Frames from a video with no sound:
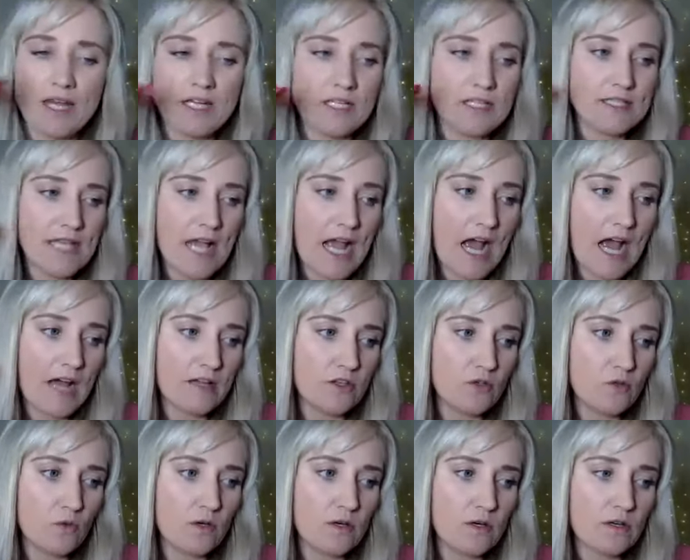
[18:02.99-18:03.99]
It's at
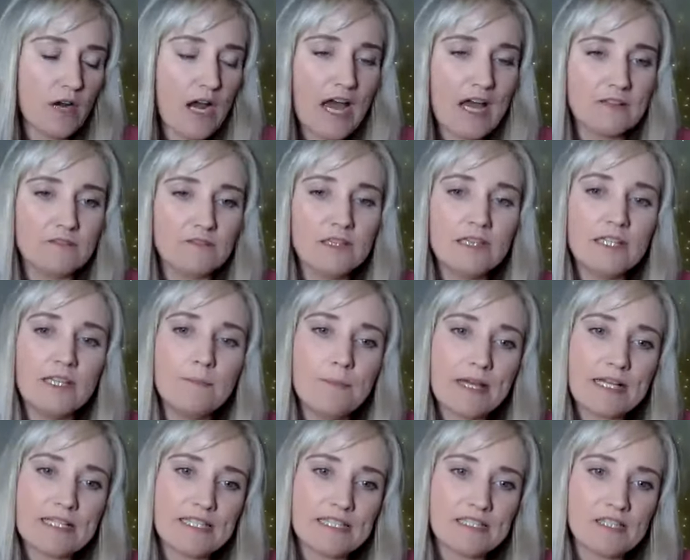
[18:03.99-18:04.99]
your kind of limbic
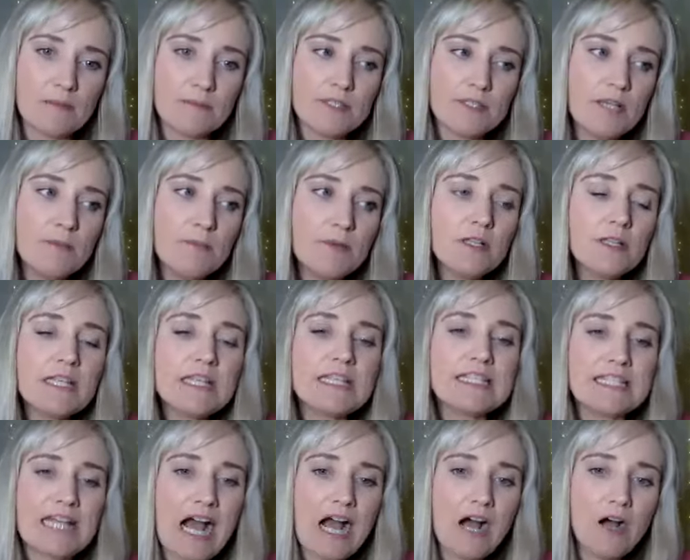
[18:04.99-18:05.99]
system. Typically,
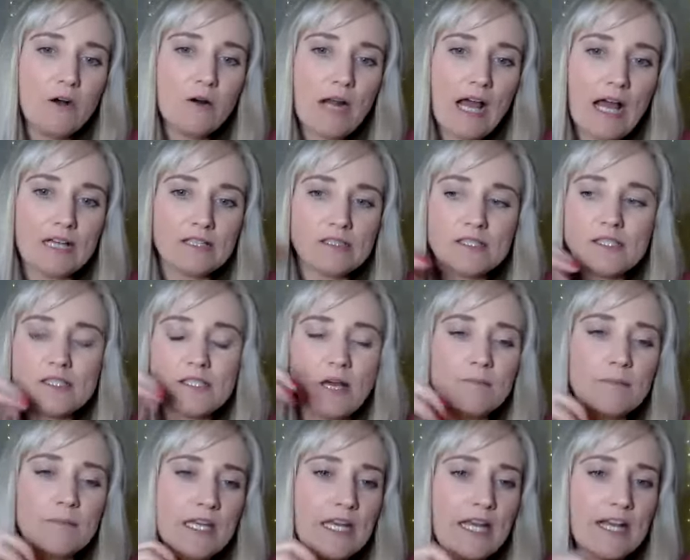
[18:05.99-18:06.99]
doubt has
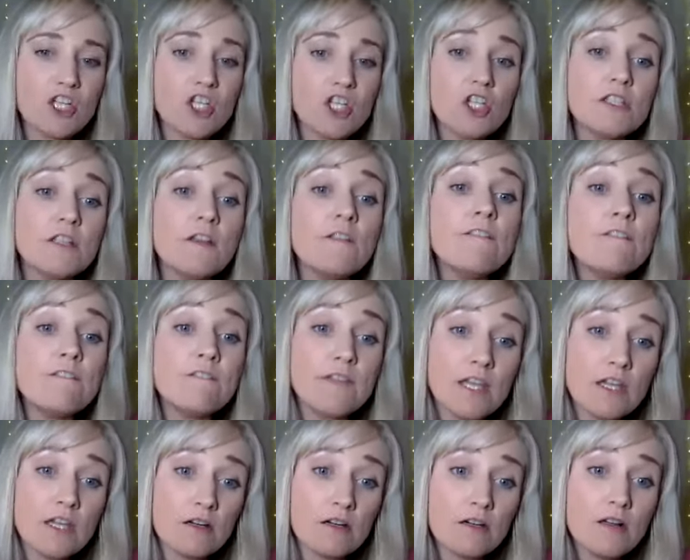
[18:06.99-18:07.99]
some connection to
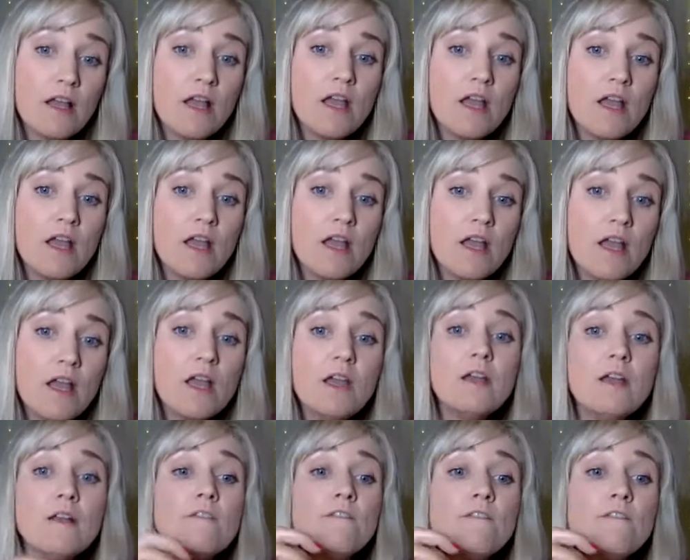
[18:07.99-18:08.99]
fear.
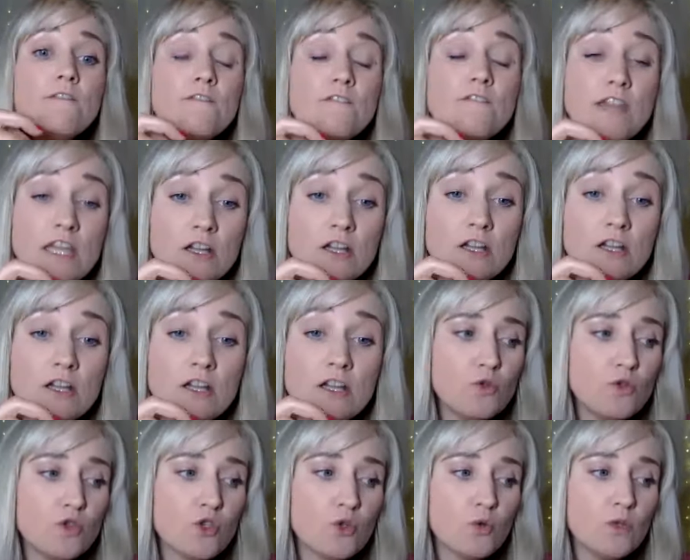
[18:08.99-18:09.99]
Fear is
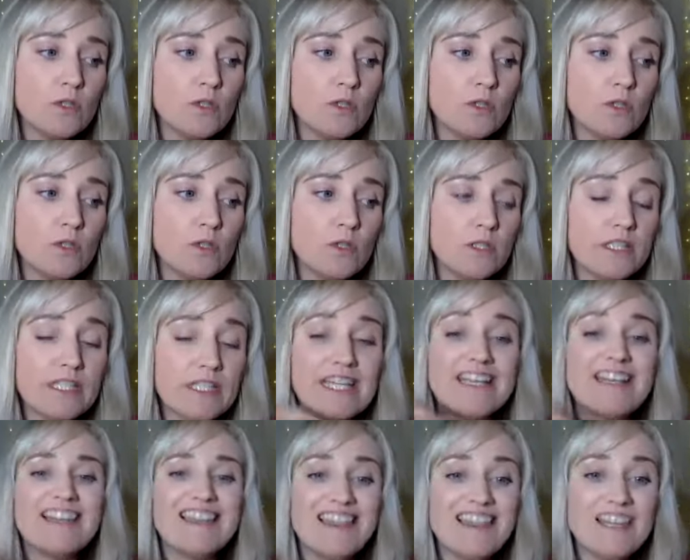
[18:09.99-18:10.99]
usually
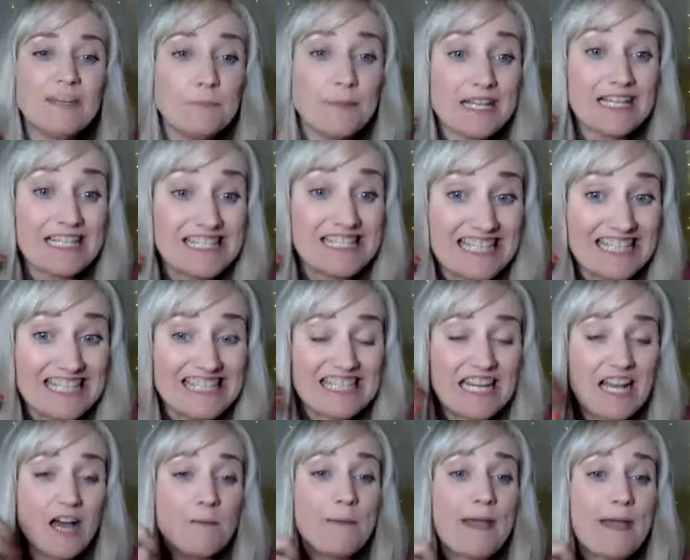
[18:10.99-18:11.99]
limbic
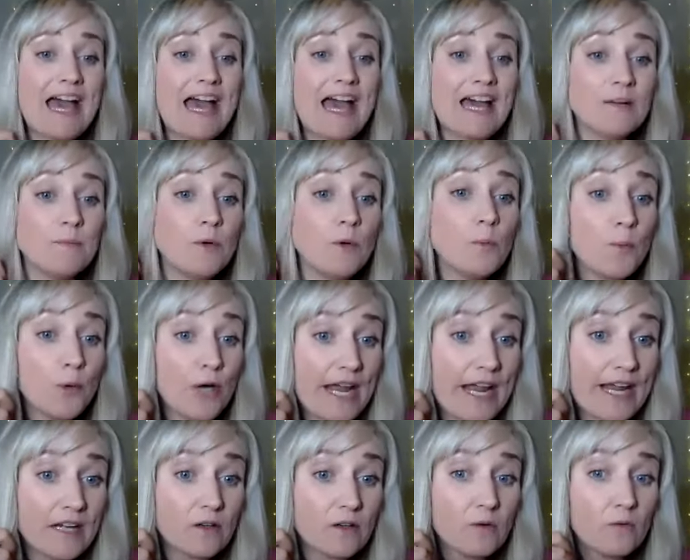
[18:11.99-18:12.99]
system, animal
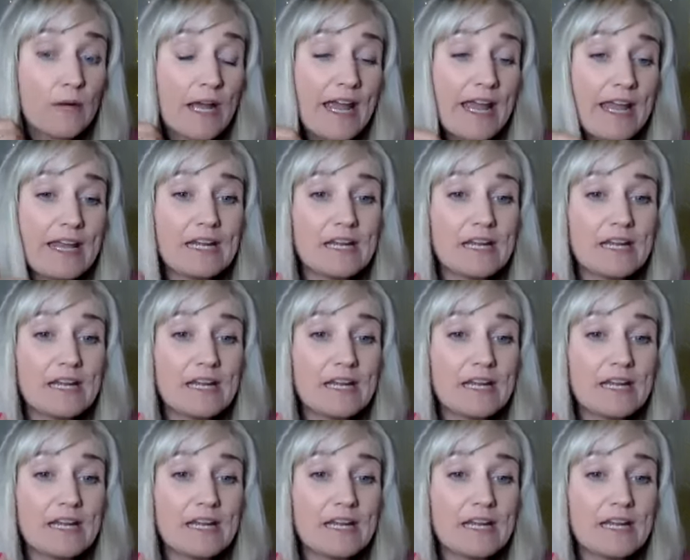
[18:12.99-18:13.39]
brain, right?